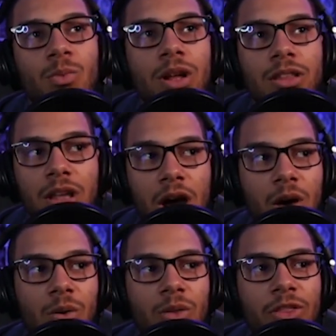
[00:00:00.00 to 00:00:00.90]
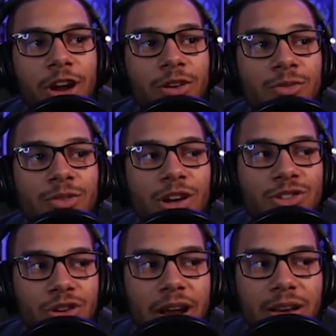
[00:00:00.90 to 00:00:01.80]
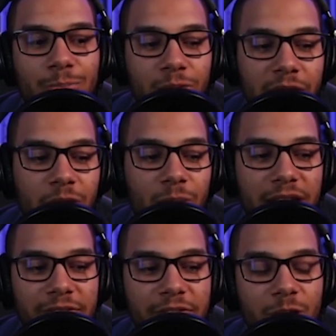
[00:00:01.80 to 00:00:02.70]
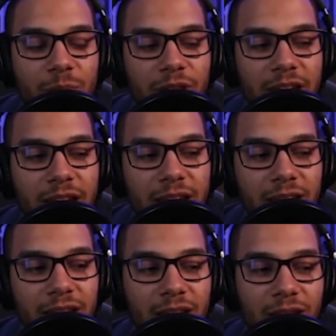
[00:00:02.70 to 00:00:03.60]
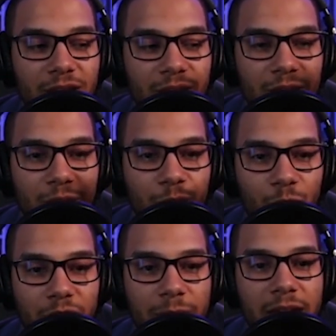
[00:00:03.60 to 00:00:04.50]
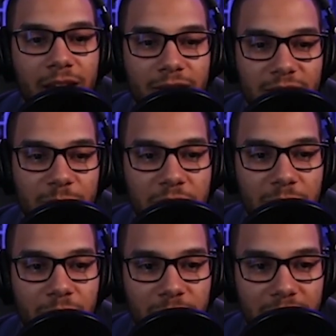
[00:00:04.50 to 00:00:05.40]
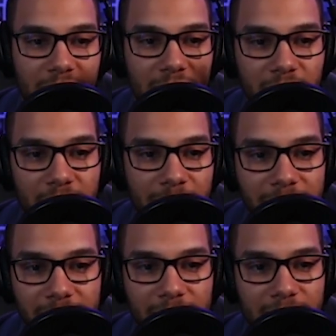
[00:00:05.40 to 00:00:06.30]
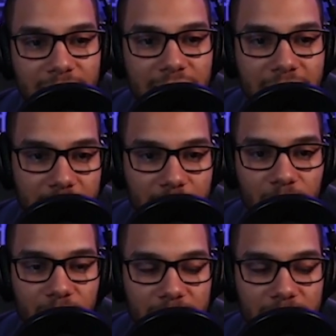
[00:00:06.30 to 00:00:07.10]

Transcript: Well, no. They're trying to break away from we make Despicable Me and Minions kids